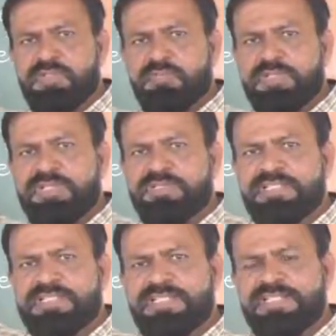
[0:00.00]
Whatever
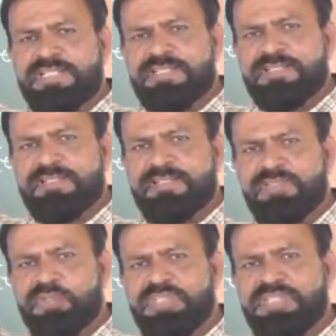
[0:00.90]
the sentence
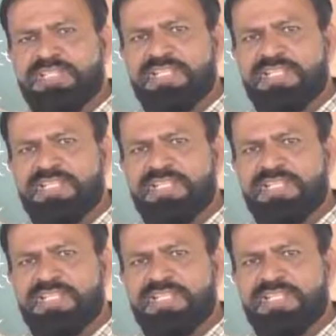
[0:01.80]
written